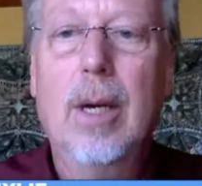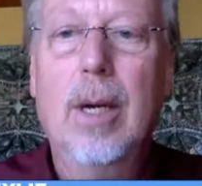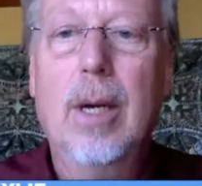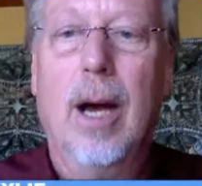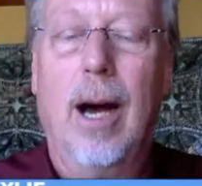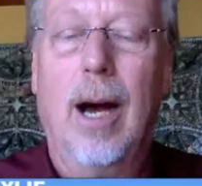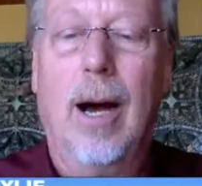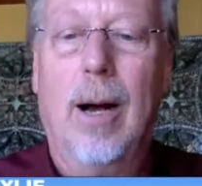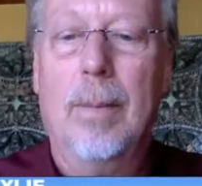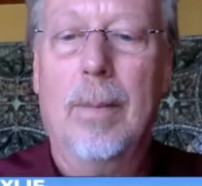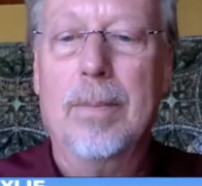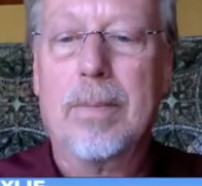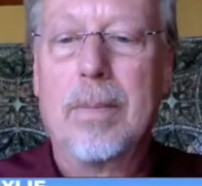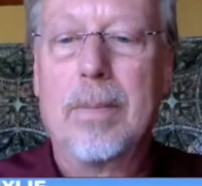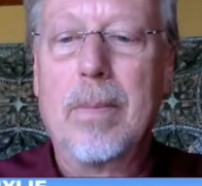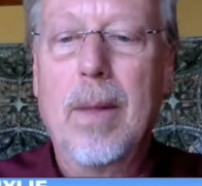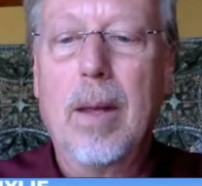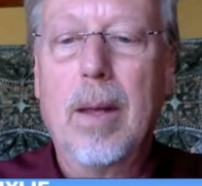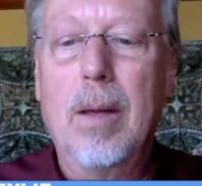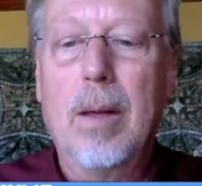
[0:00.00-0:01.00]

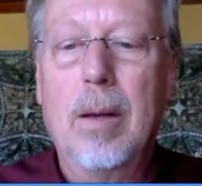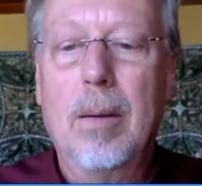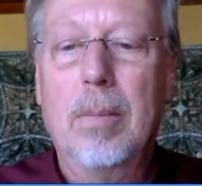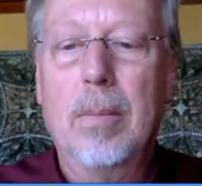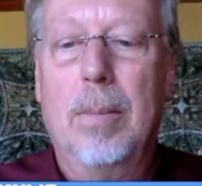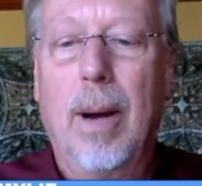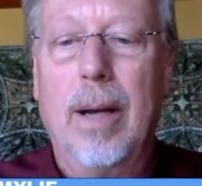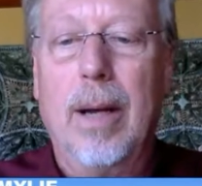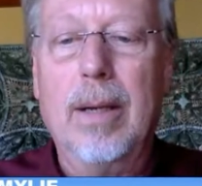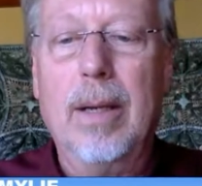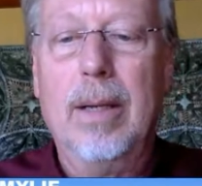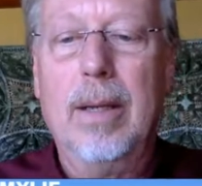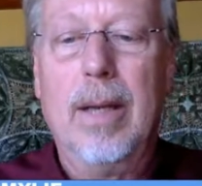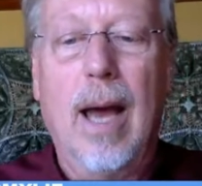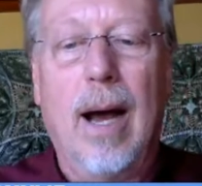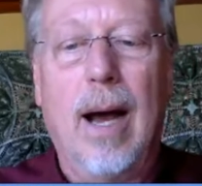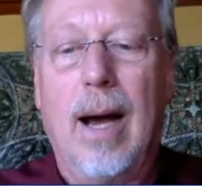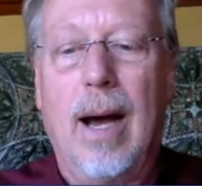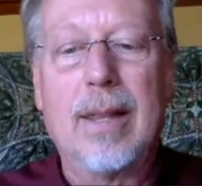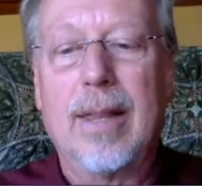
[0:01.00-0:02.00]
But
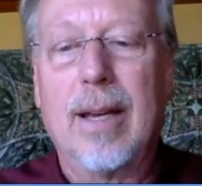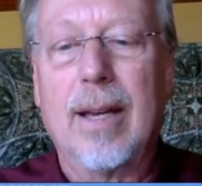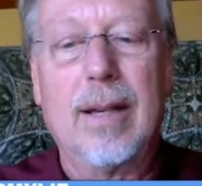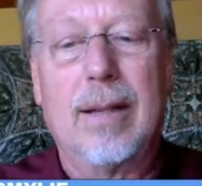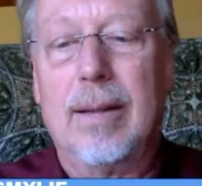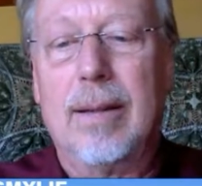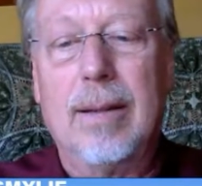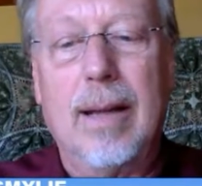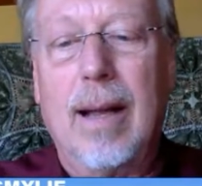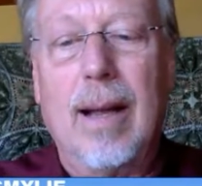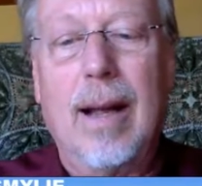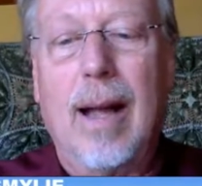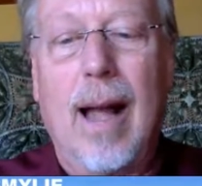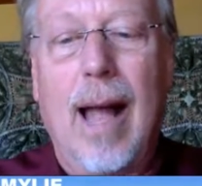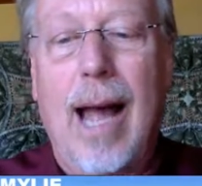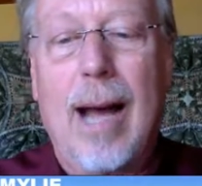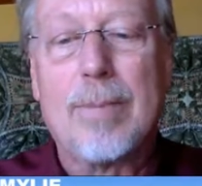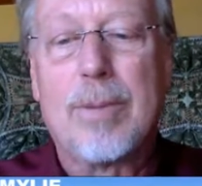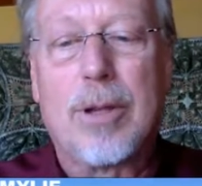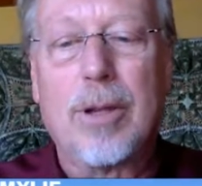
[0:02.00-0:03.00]
yeah, I think
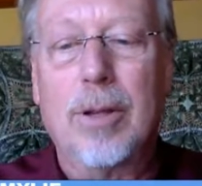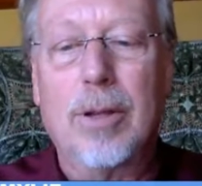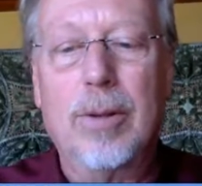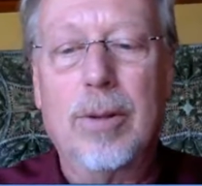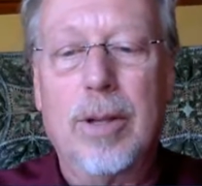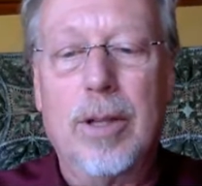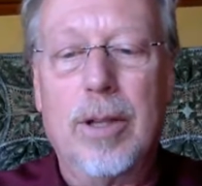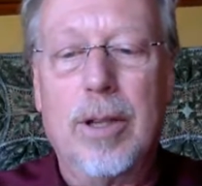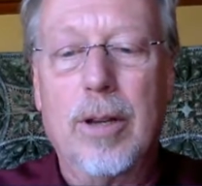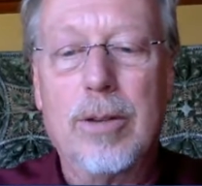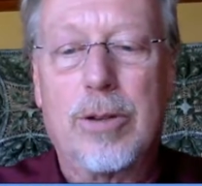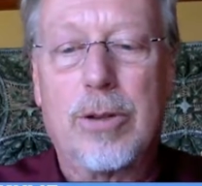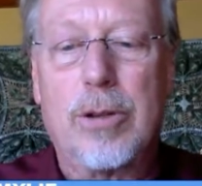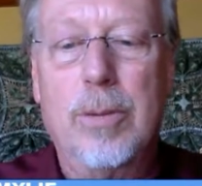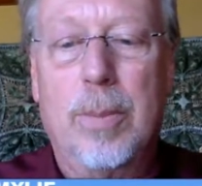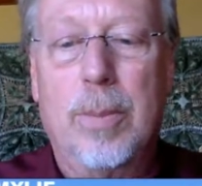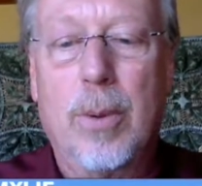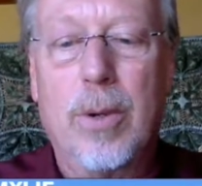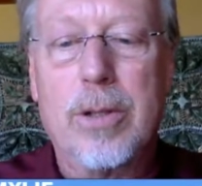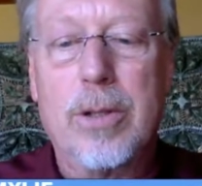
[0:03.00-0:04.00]
absolutely those 2
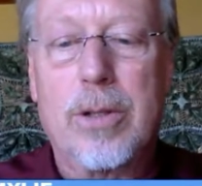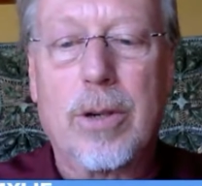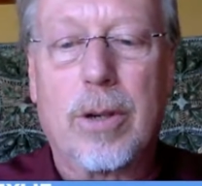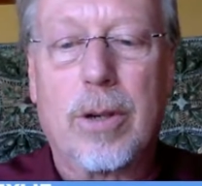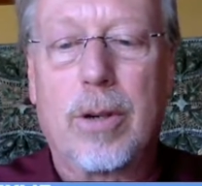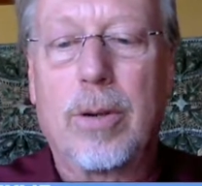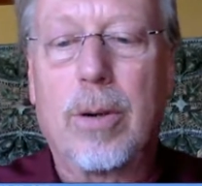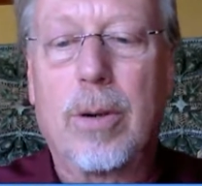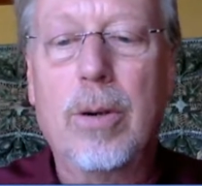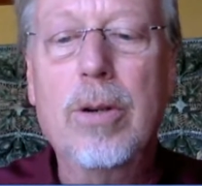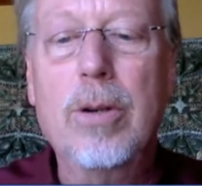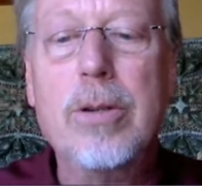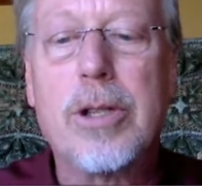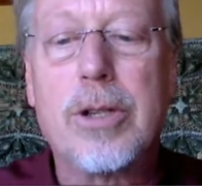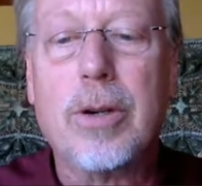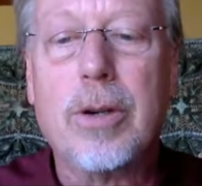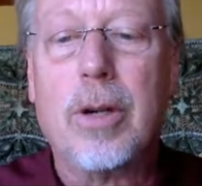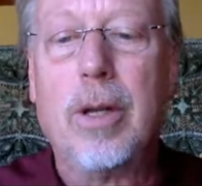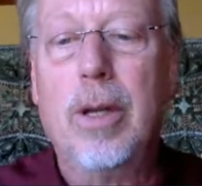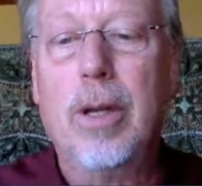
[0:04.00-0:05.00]
points are
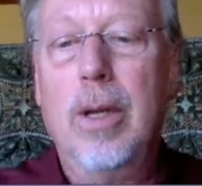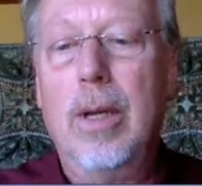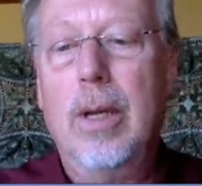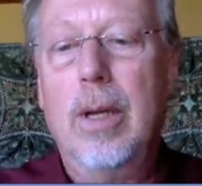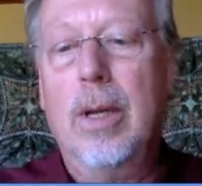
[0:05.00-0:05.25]
crucial.